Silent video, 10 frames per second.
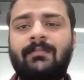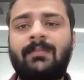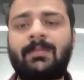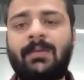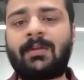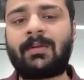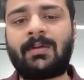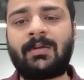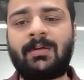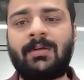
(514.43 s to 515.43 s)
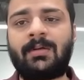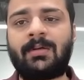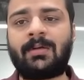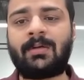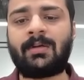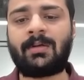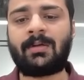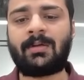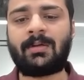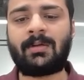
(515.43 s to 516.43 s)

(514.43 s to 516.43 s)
(silence)